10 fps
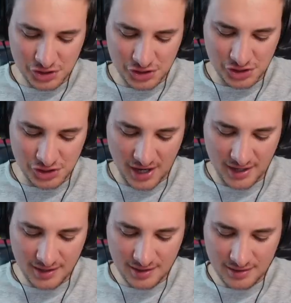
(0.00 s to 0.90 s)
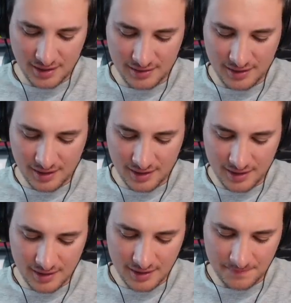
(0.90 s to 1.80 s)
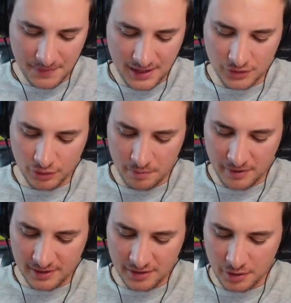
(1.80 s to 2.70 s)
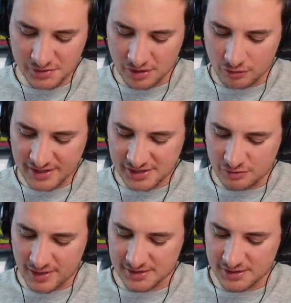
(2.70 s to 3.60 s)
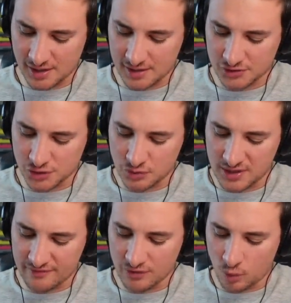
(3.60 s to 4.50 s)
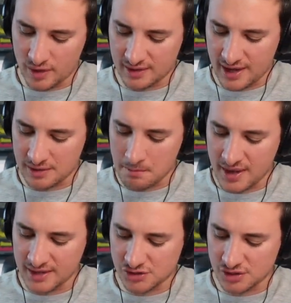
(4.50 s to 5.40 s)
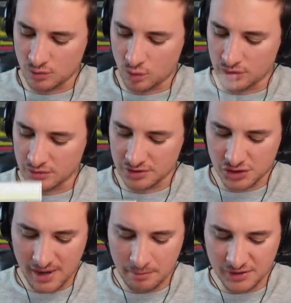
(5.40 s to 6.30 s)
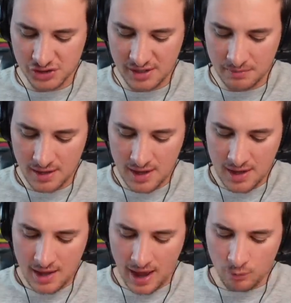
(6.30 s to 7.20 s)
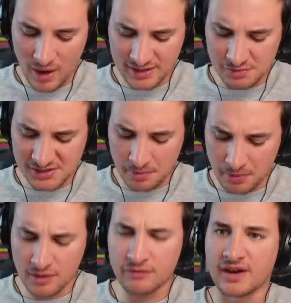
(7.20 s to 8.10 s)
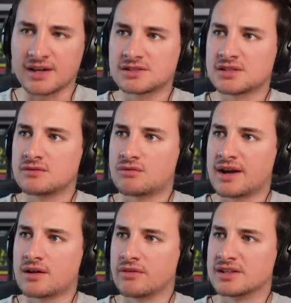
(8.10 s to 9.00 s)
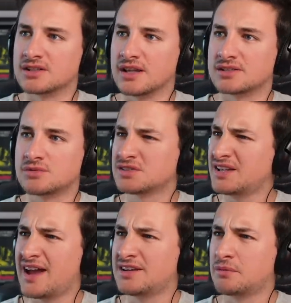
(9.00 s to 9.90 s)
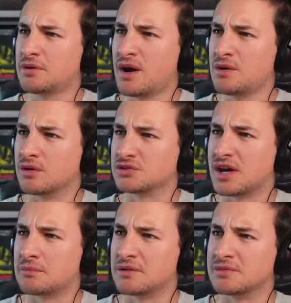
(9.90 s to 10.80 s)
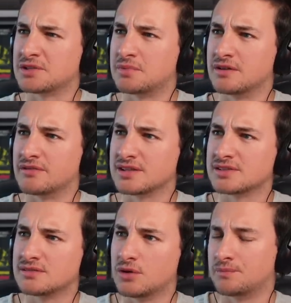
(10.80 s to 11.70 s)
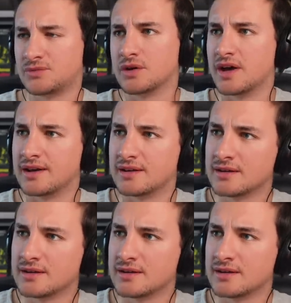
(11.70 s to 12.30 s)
Shahid Naika. In your opinion, who is the greatest wrestler to never win a major world championship? And where does Mr. Perfect rank on this list? Wasn't he AWA world champion, Mr. Perfect, or Curt Hennig?